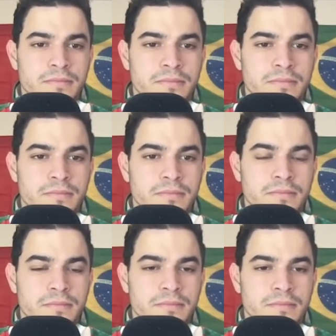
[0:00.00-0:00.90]

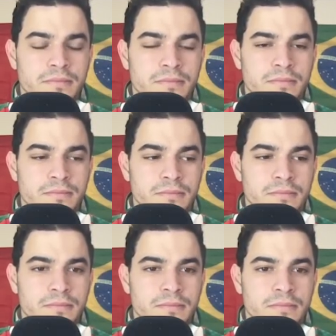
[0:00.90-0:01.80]

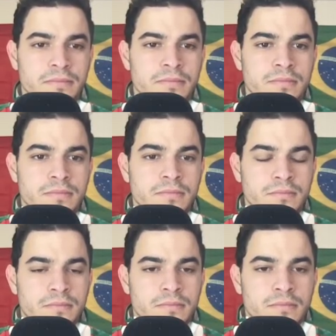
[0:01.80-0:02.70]

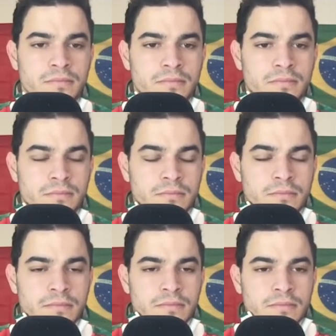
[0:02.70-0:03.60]

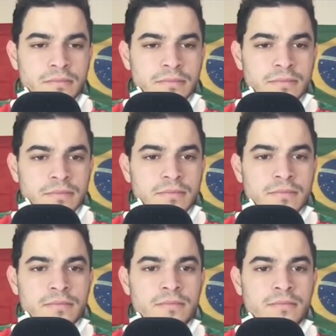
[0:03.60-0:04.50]

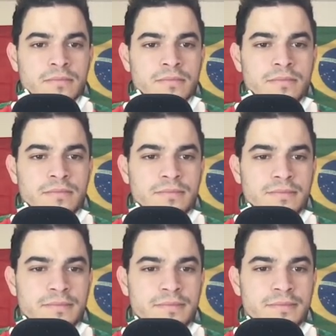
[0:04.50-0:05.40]

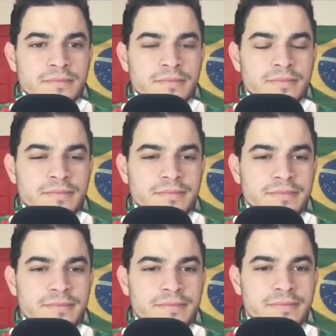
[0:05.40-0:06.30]

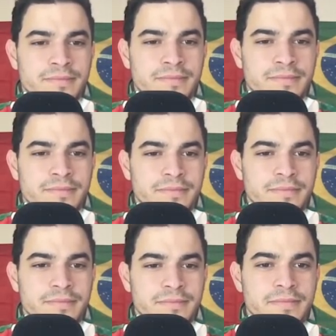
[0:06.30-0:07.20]

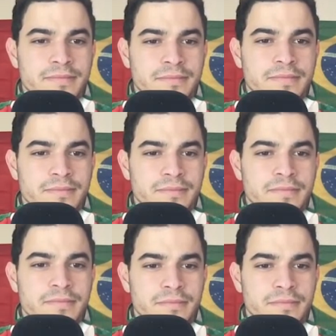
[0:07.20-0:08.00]
[no speech]